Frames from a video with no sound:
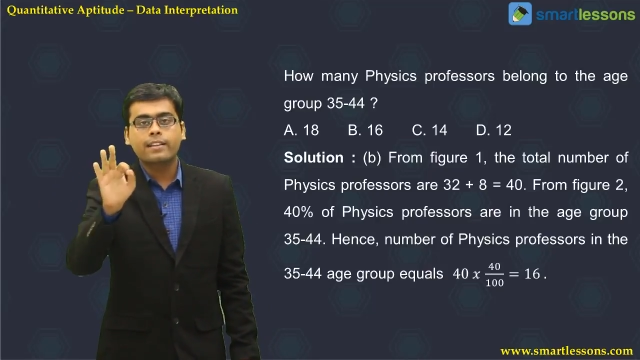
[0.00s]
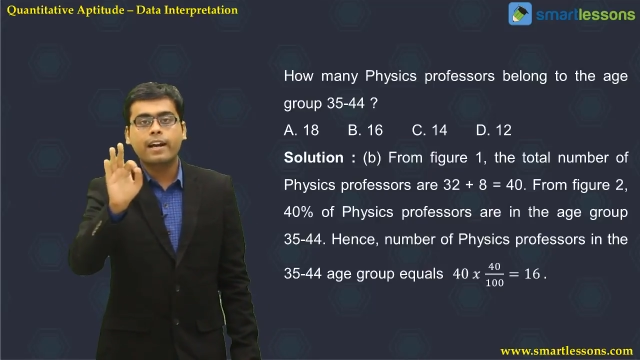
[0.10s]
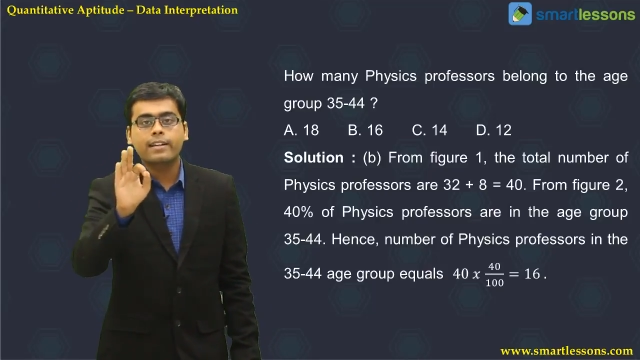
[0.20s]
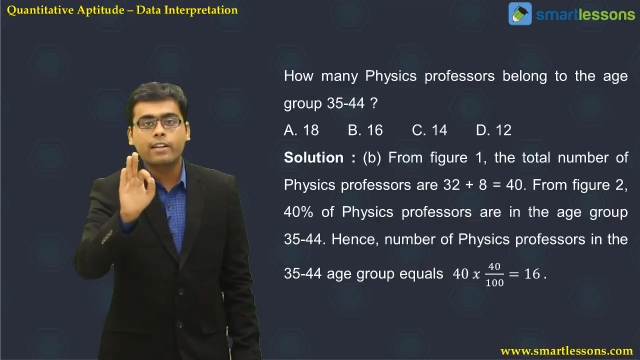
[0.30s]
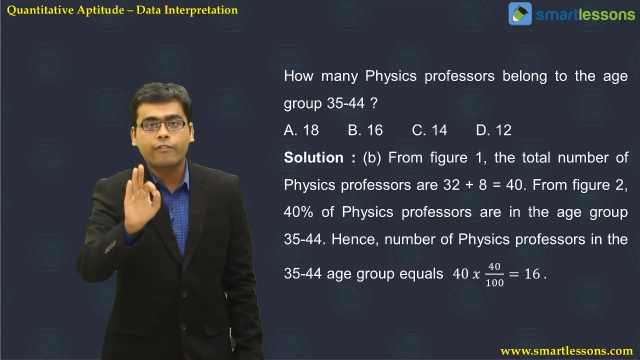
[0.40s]

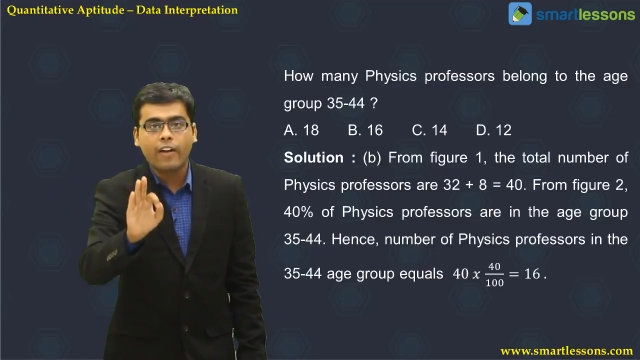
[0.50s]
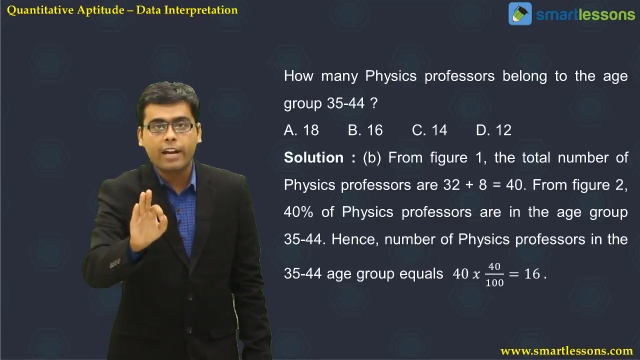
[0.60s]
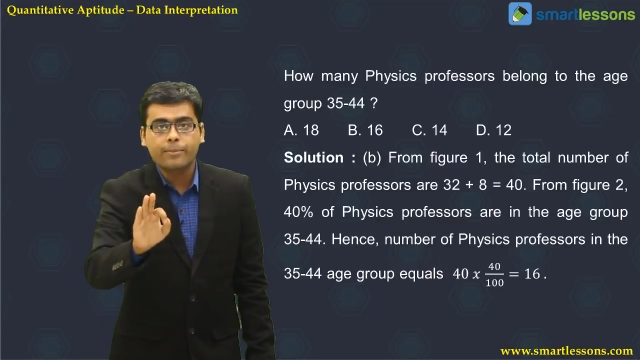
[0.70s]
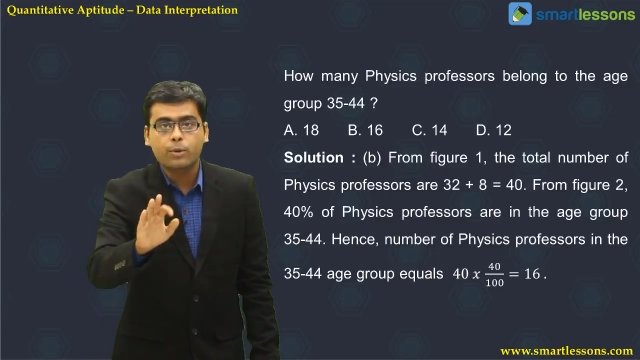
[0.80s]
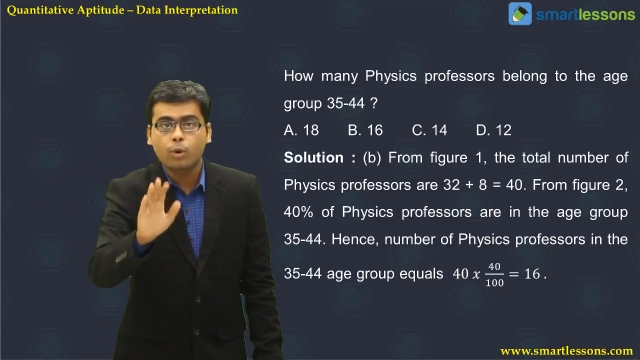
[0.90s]

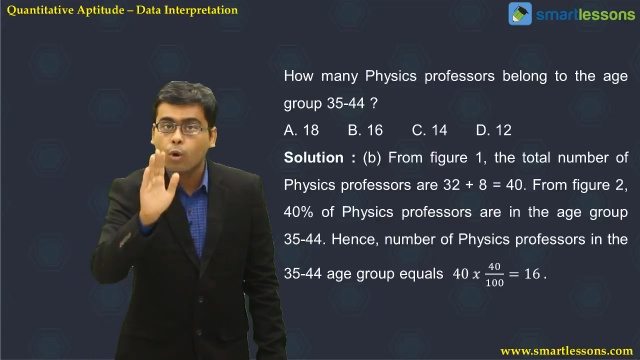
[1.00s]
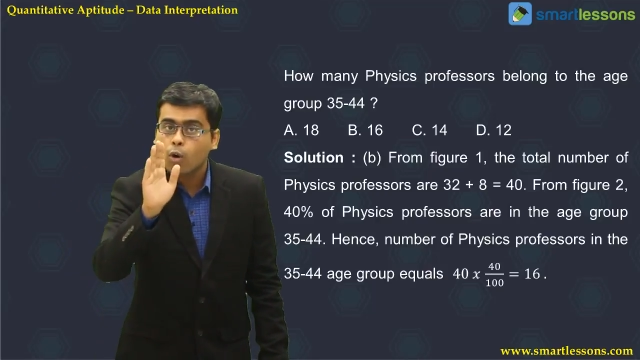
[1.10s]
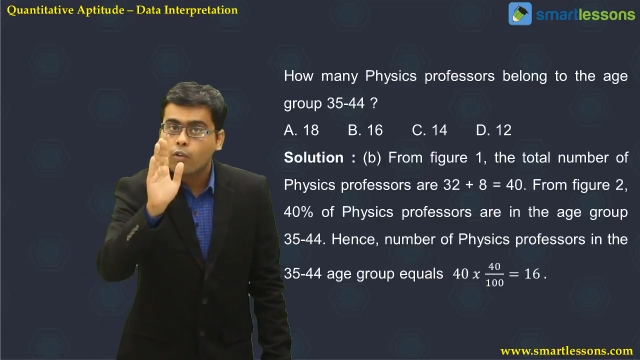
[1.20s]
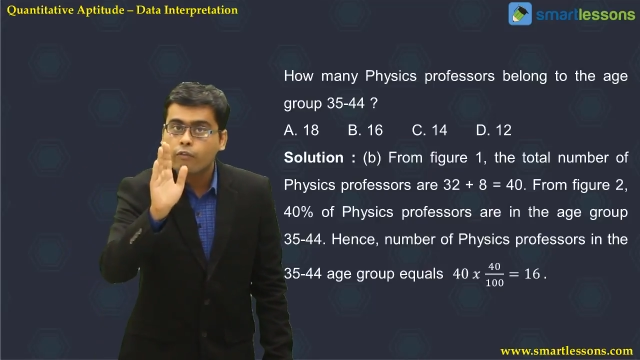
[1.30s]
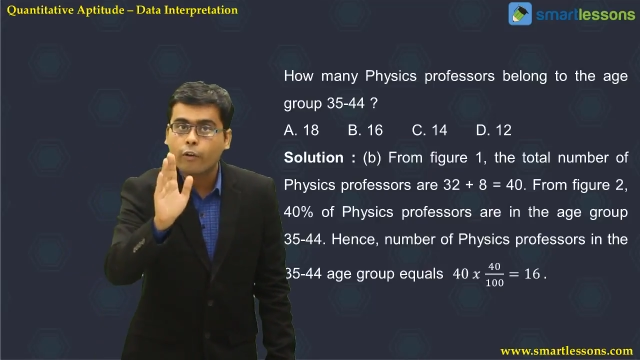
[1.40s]
35
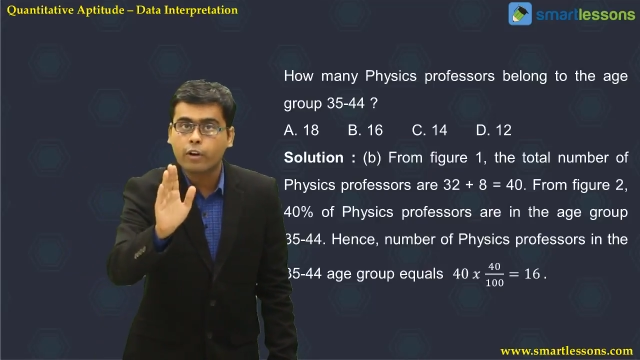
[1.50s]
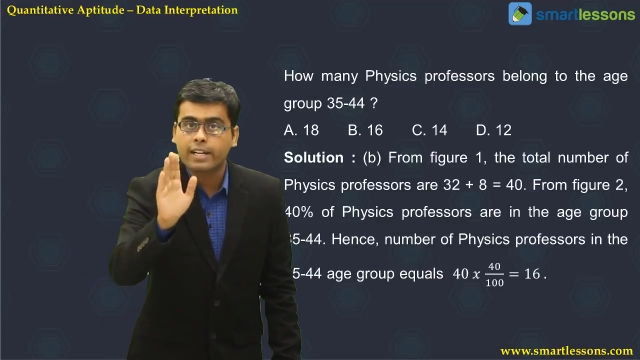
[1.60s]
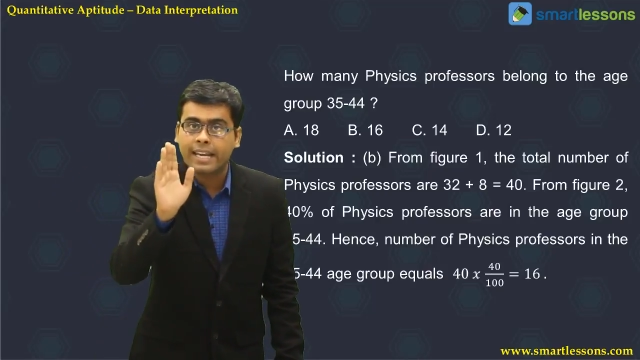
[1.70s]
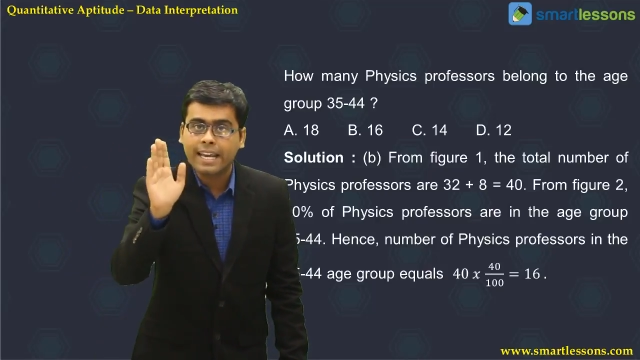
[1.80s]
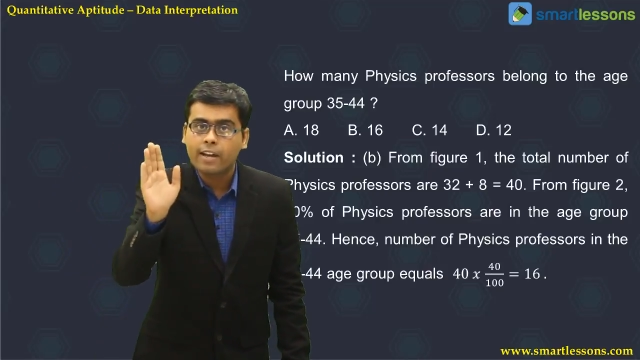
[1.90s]
to
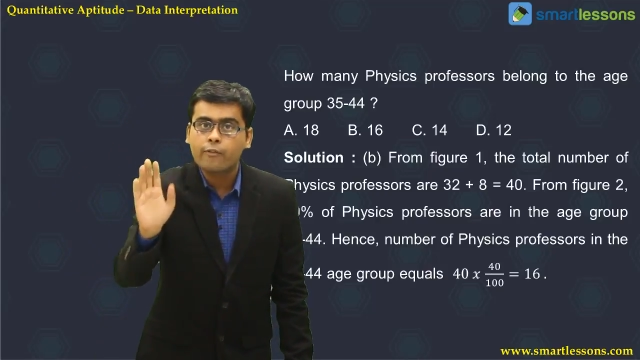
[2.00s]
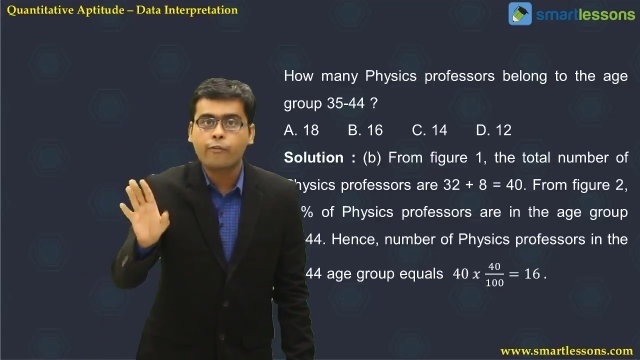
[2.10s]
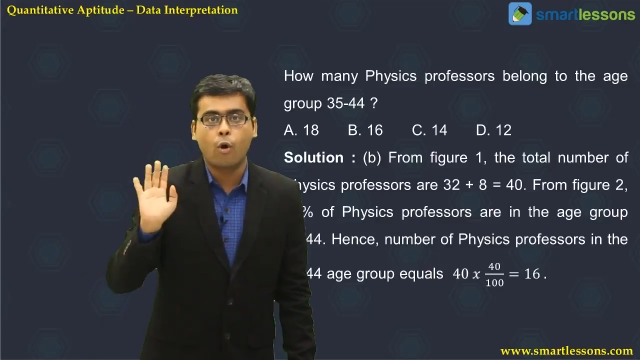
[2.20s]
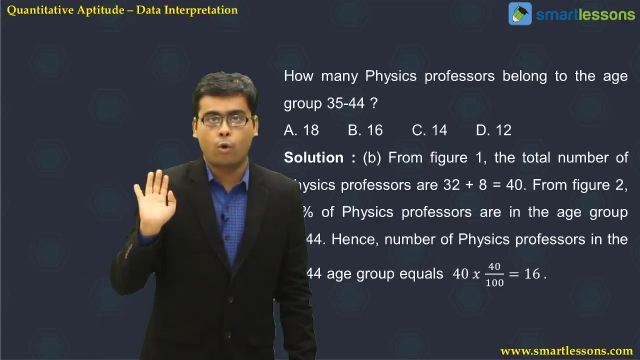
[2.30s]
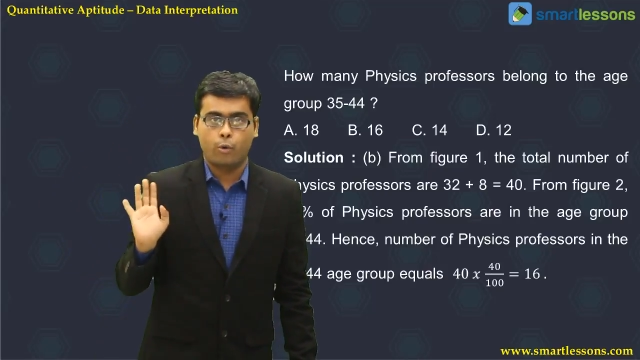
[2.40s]

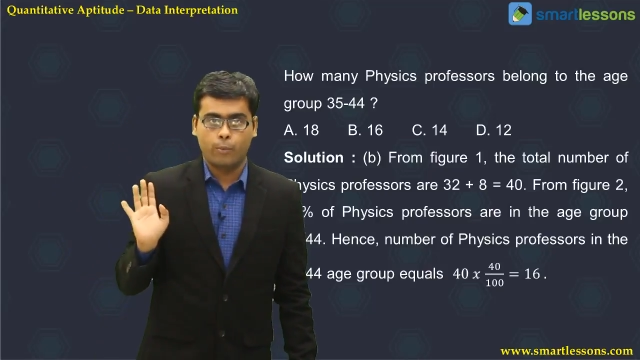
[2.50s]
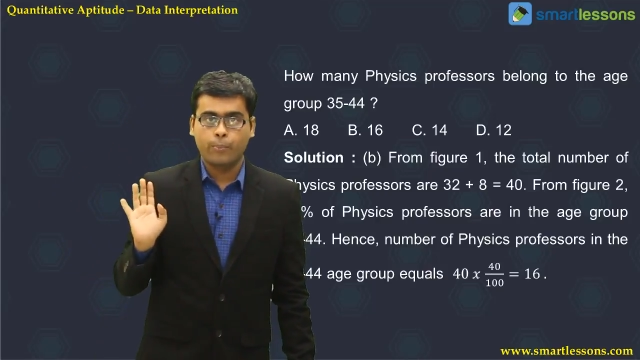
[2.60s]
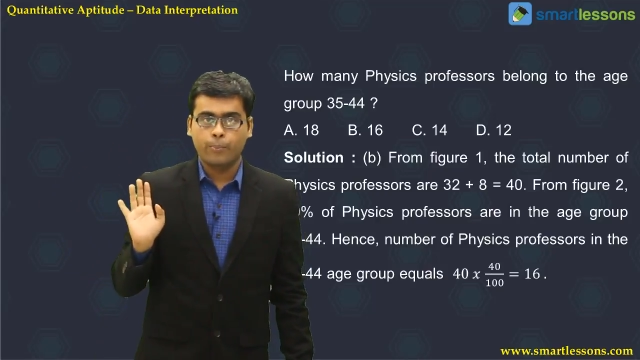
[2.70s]
44.